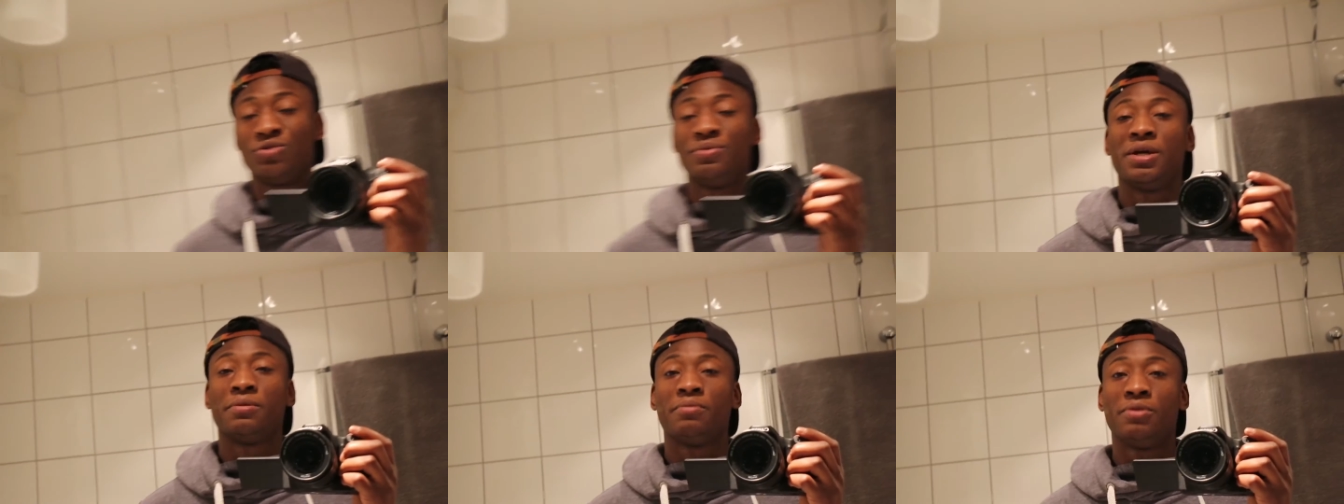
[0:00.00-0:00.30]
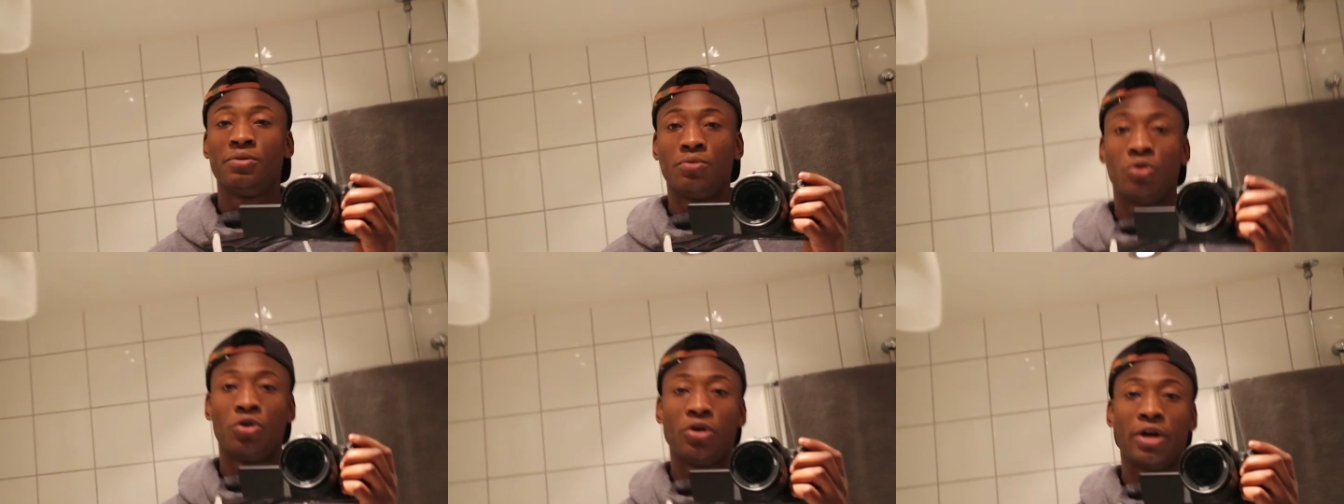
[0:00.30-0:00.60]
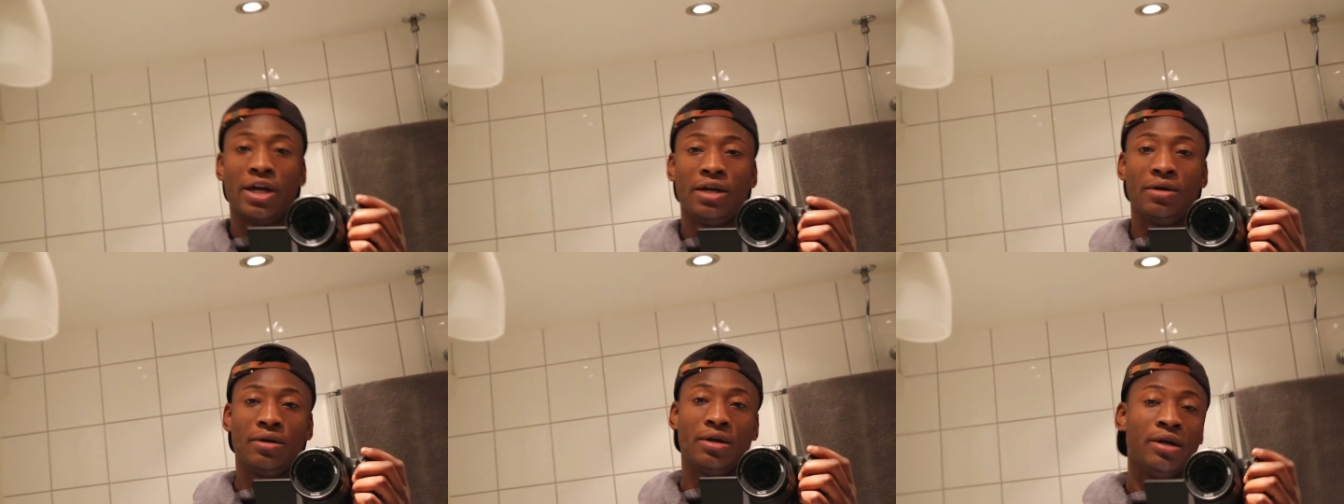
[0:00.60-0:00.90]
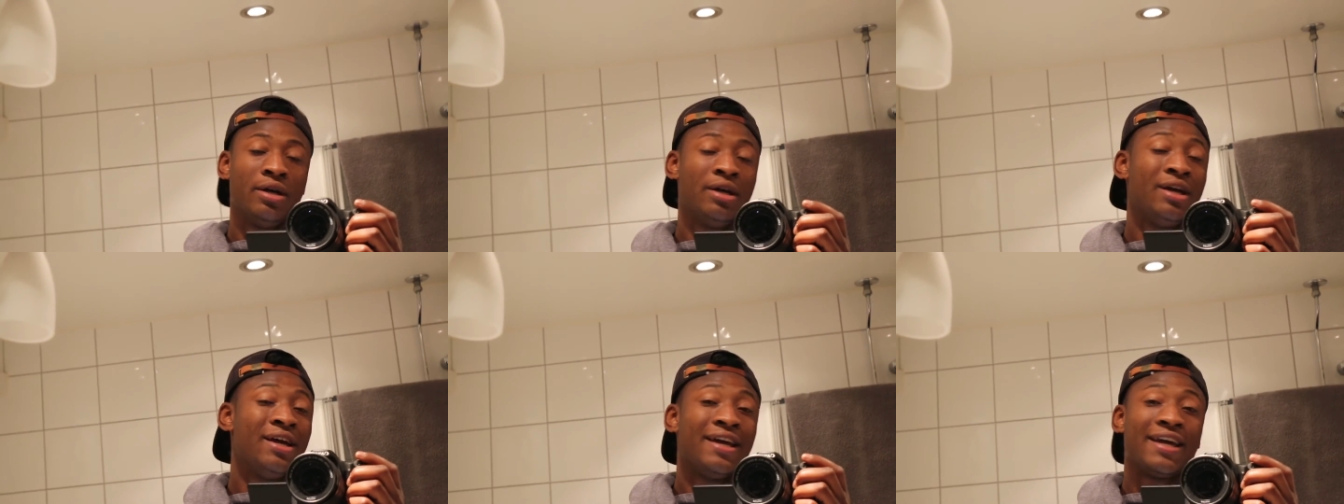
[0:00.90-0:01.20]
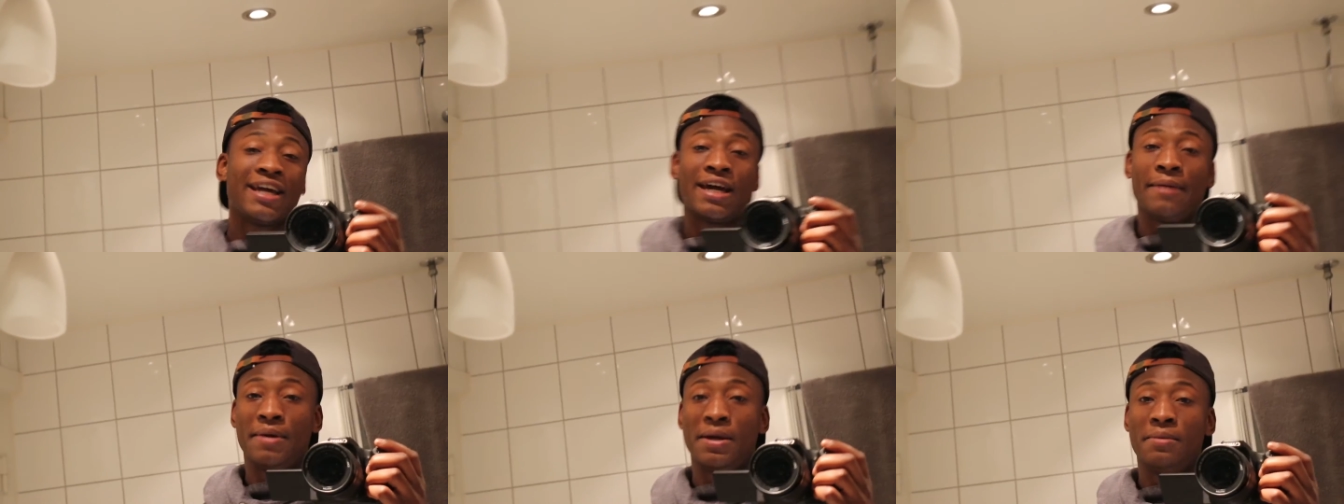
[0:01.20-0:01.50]
make me more
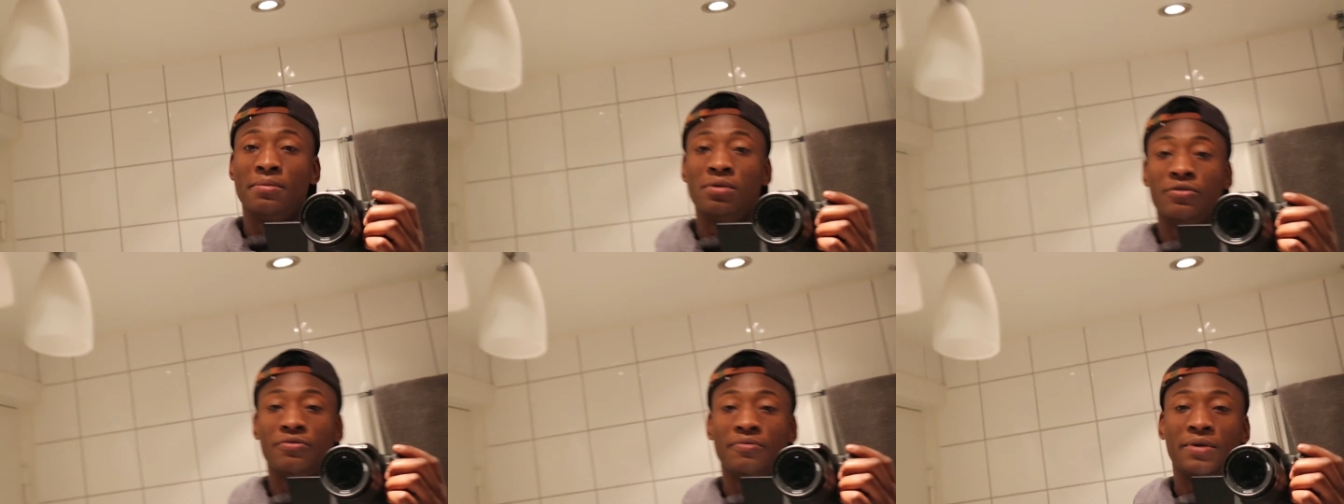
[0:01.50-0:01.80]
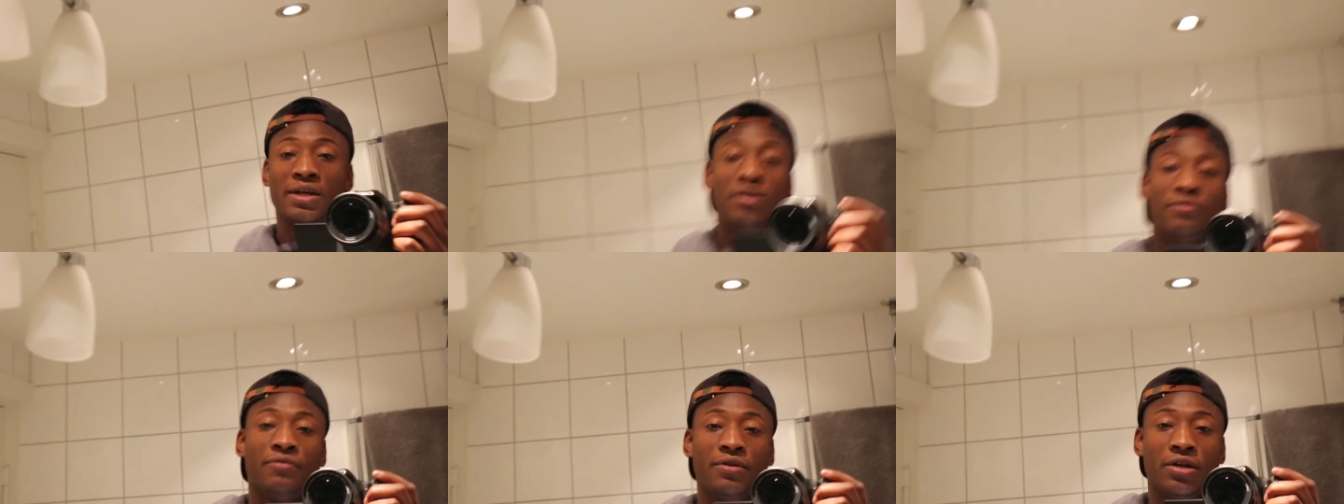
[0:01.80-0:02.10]
capable of making